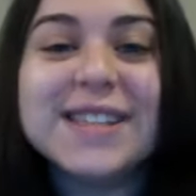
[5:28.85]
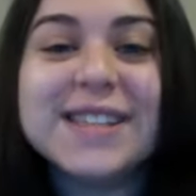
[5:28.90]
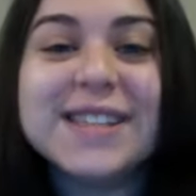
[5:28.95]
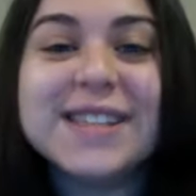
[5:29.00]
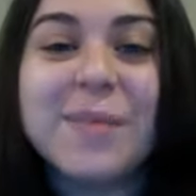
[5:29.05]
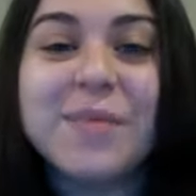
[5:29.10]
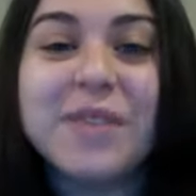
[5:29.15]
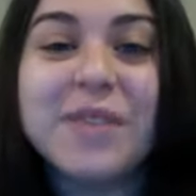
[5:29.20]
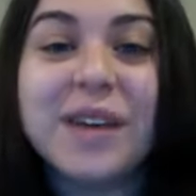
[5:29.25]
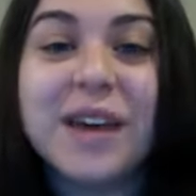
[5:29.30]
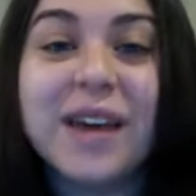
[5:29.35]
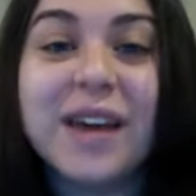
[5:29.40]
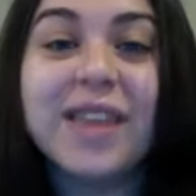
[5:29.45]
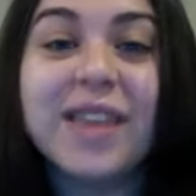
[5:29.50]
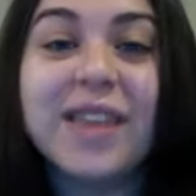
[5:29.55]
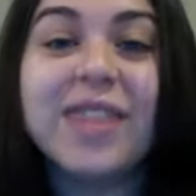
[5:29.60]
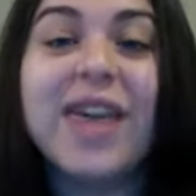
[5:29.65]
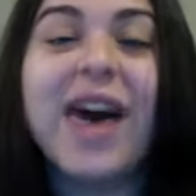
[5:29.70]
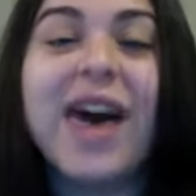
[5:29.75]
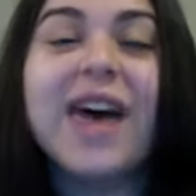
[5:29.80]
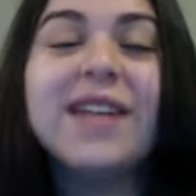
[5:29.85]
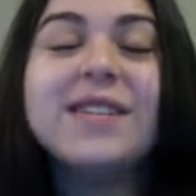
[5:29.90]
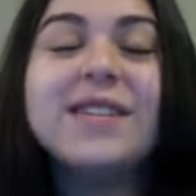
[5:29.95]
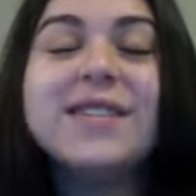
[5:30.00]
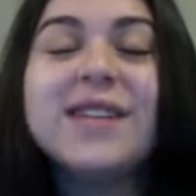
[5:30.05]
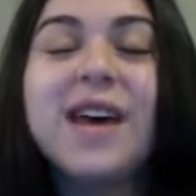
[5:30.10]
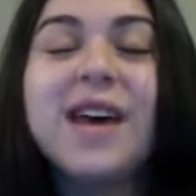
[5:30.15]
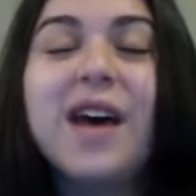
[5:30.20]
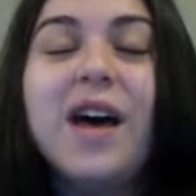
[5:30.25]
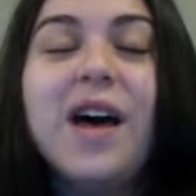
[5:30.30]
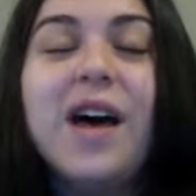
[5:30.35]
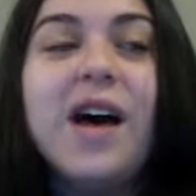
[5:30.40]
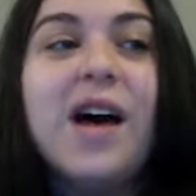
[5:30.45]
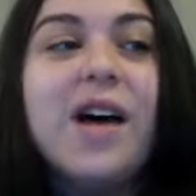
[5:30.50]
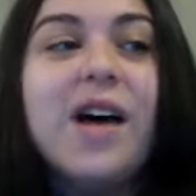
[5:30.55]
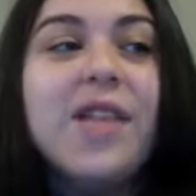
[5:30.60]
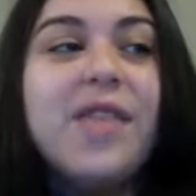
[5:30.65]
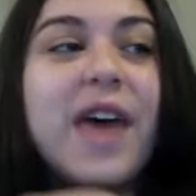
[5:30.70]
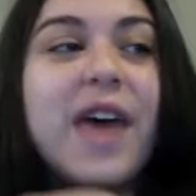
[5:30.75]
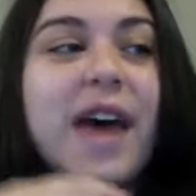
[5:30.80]
something
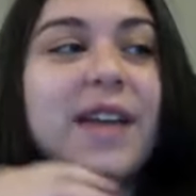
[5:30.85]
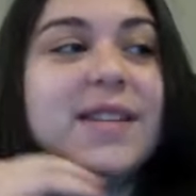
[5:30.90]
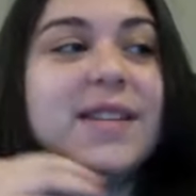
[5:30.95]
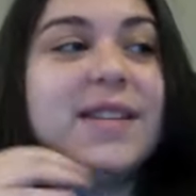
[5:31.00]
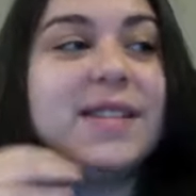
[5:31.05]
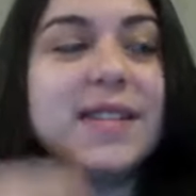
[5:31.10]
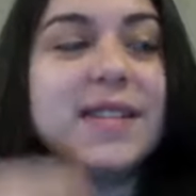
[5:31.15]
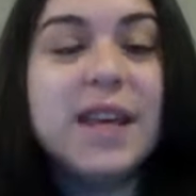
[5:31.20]
that's